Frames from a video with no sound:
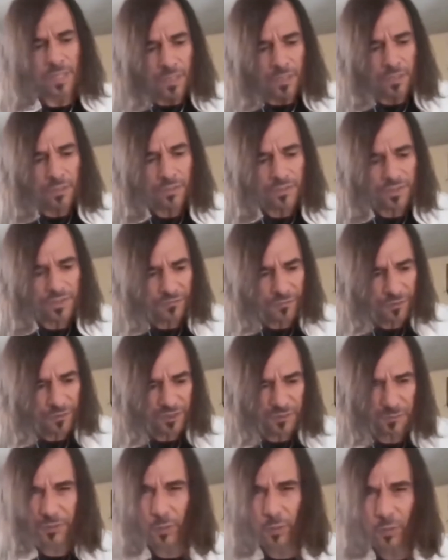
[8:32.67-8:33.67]
Lucifer
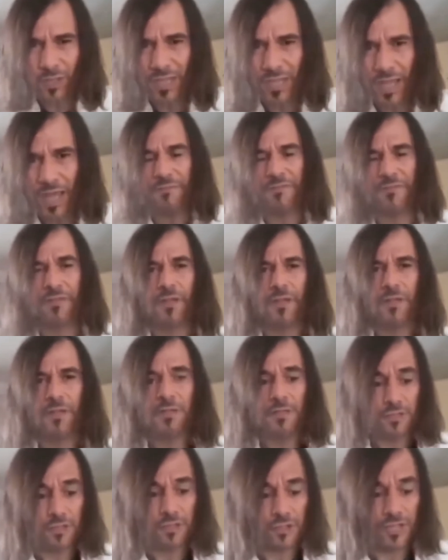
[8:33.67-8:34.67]
is pure love.
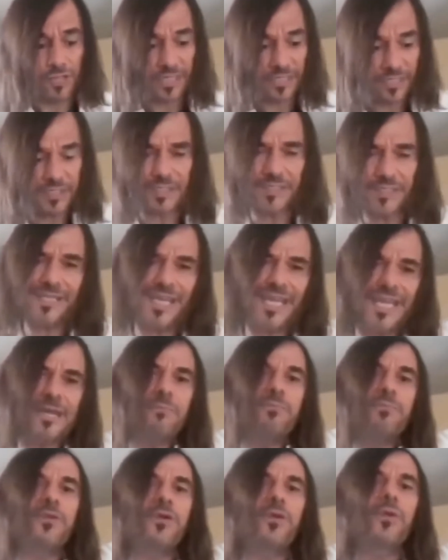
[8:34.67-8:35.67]
Jesus is
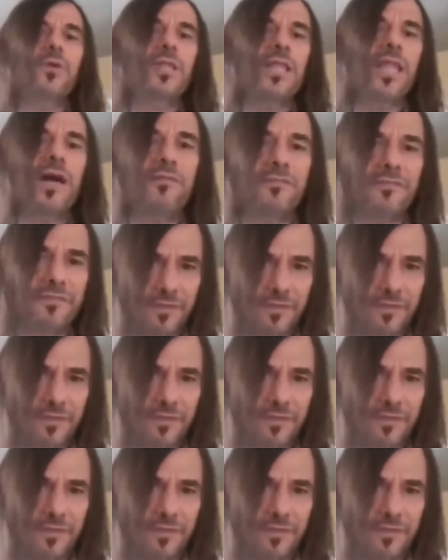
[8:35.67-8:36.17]
impure love.